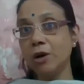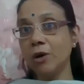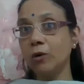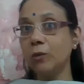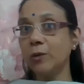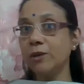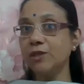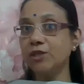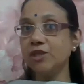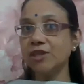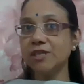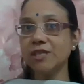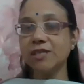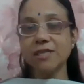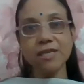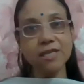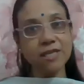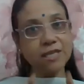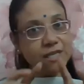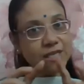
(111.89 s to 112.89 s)
which is
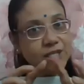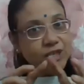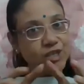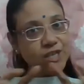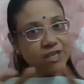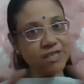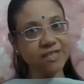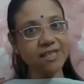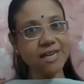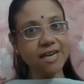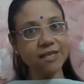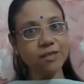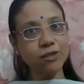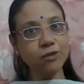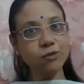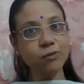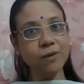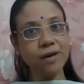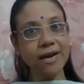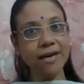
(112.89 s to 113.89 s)
just that
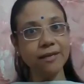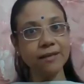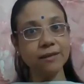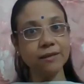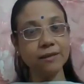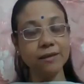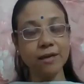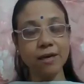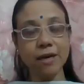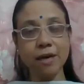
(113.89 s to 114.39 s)
two-liner,